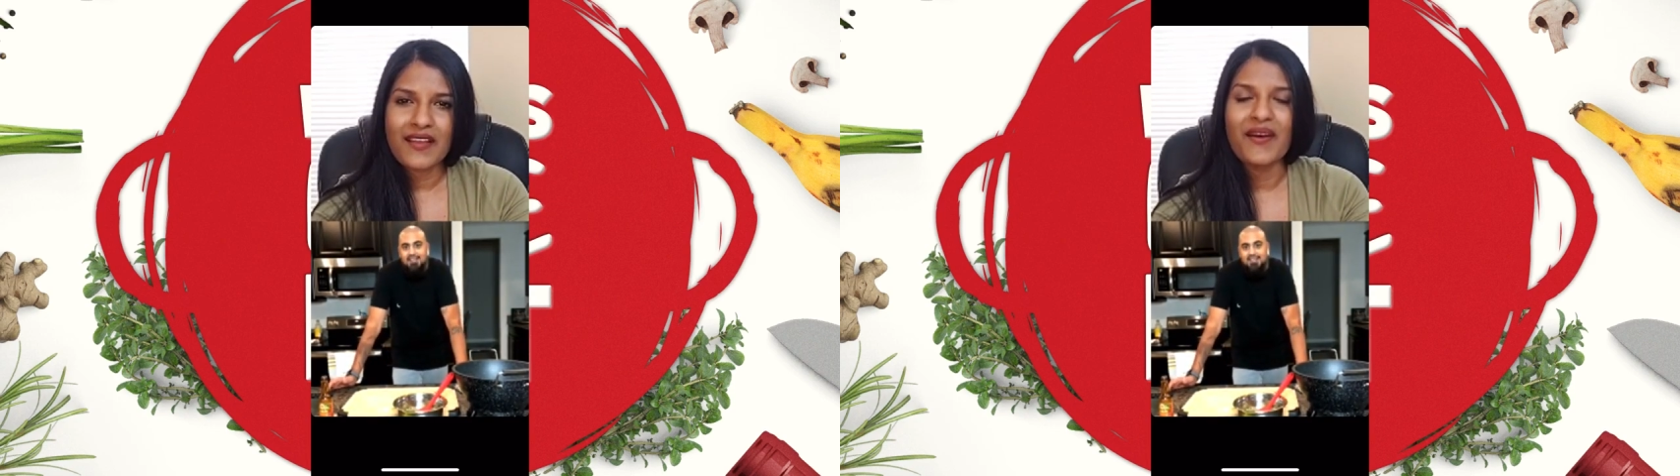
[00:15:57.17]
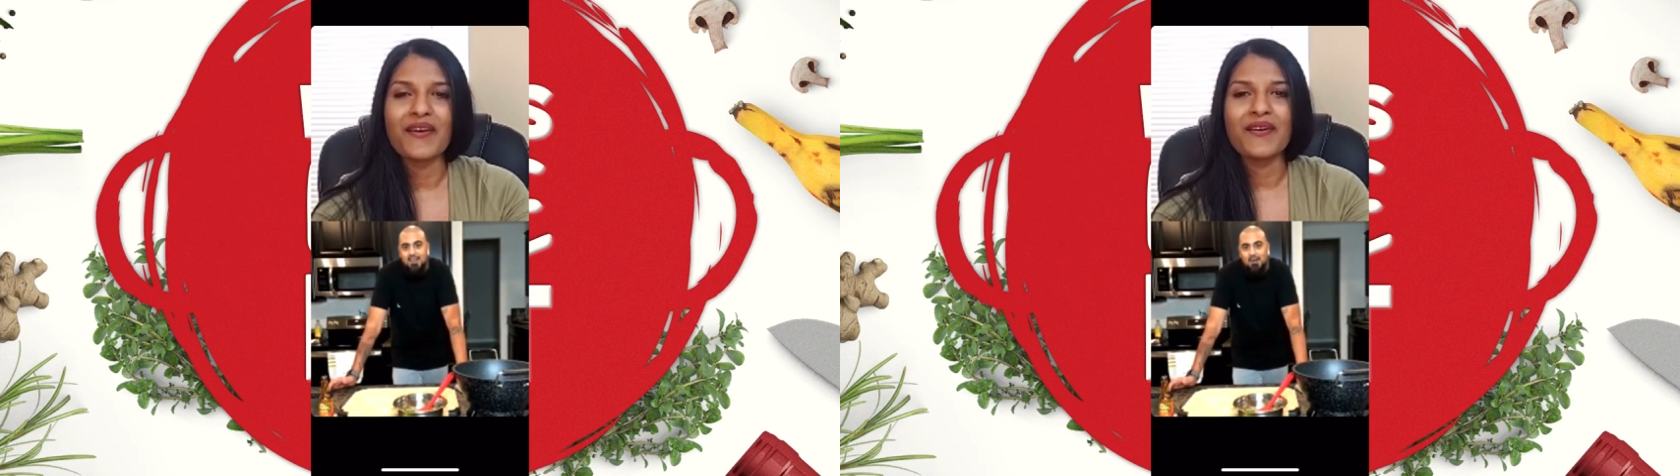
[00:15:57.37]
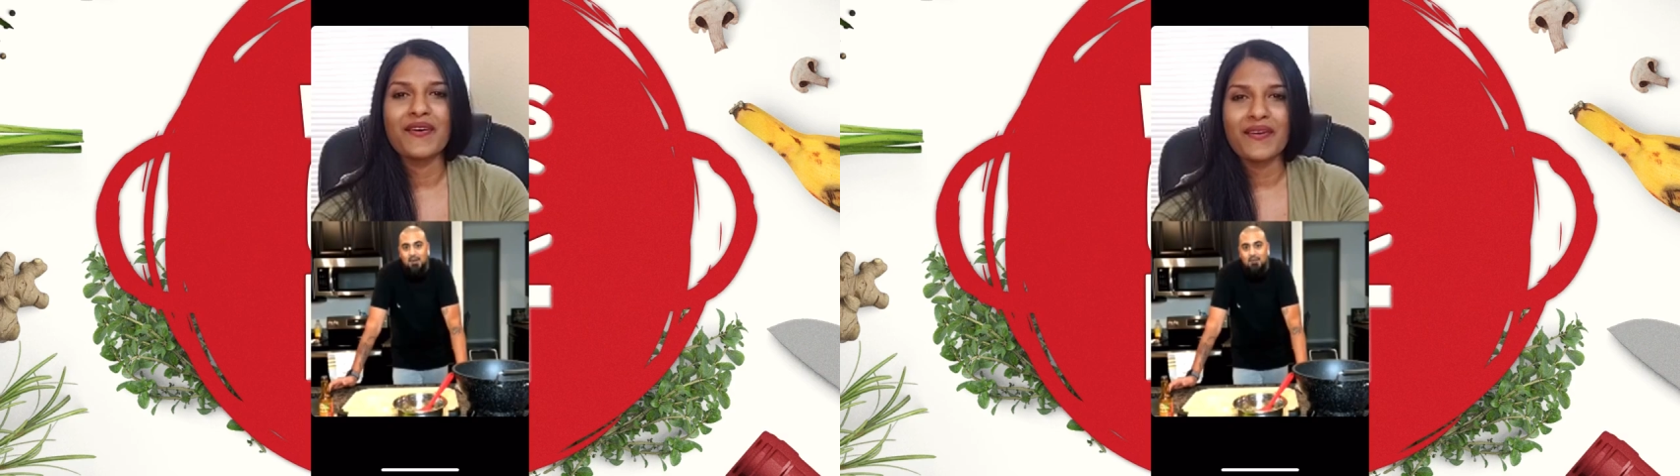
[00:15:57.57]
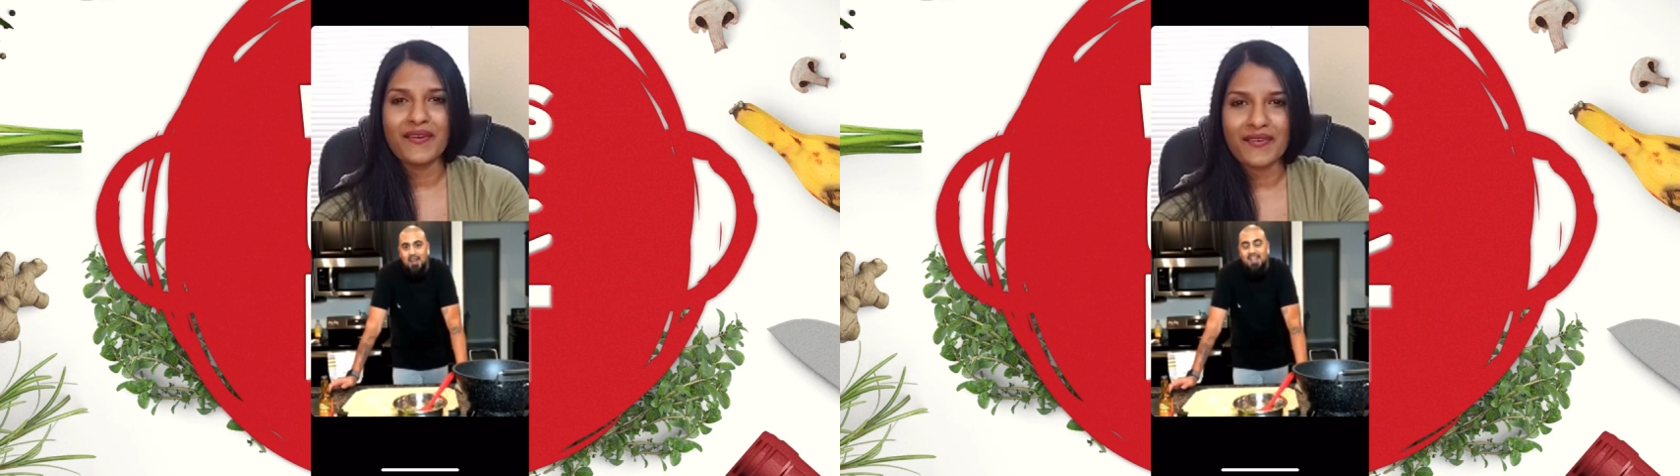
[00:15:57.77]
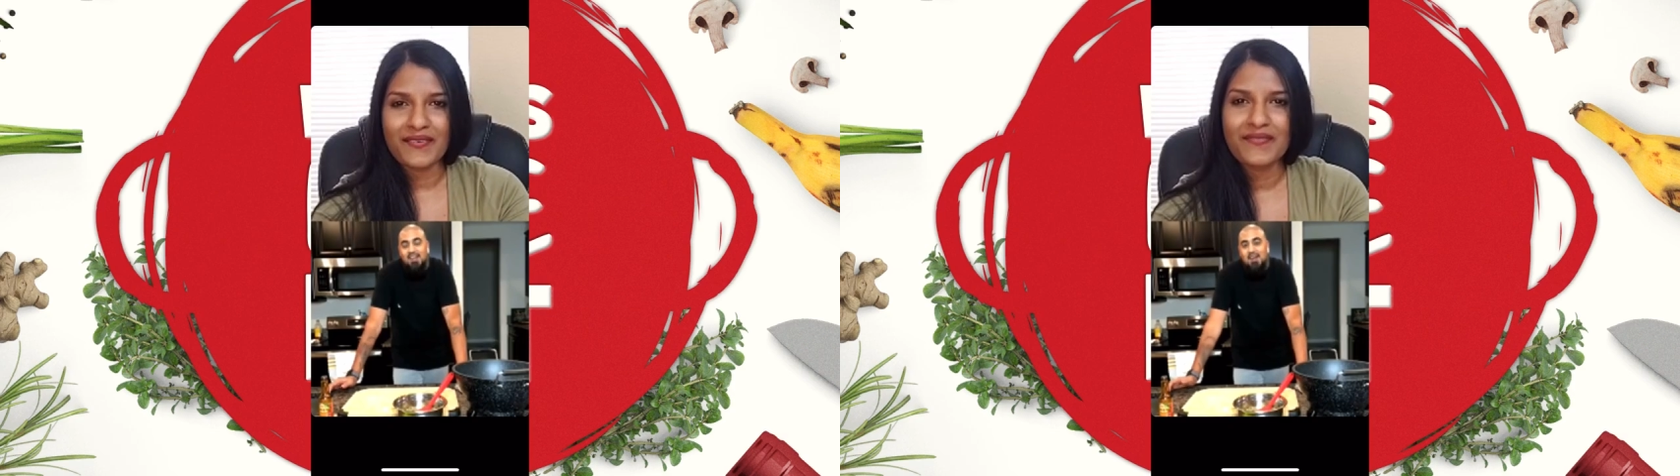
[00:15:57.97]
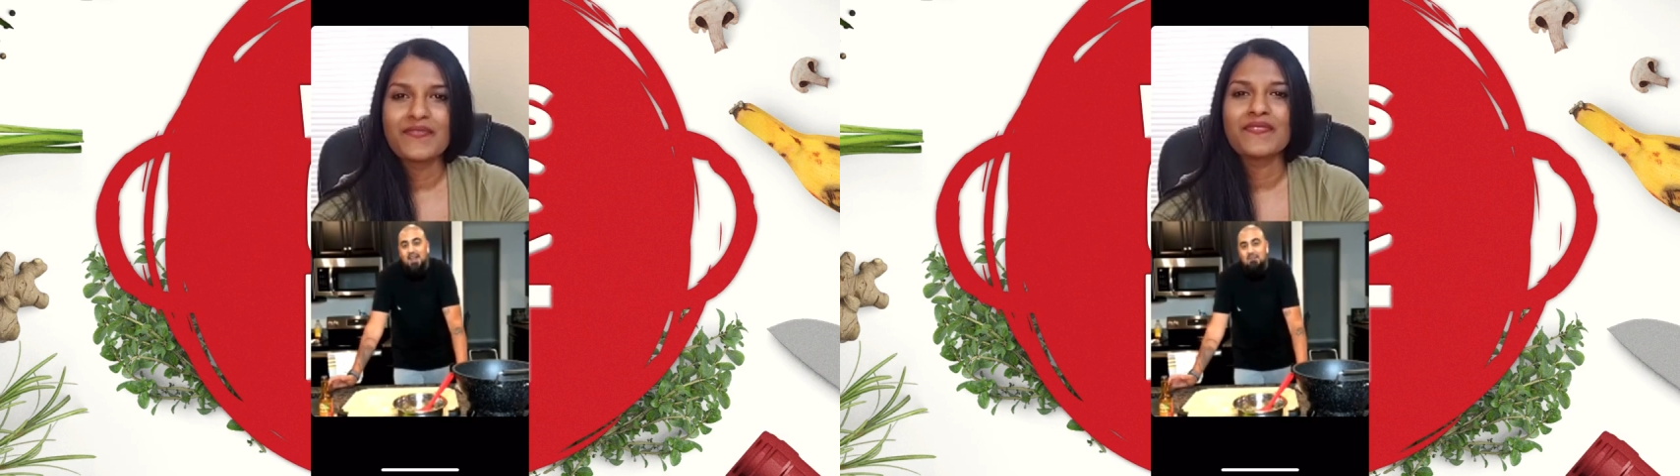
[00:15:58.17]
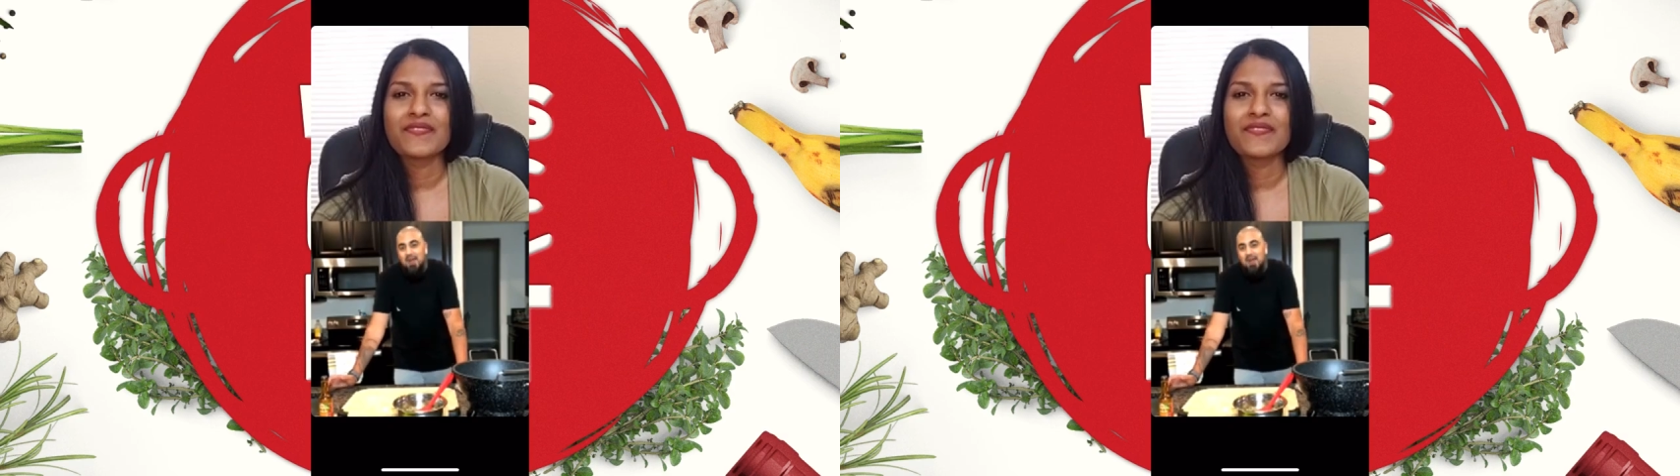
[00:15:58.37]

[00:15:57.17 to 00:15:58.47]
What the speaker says: when you go in the back, you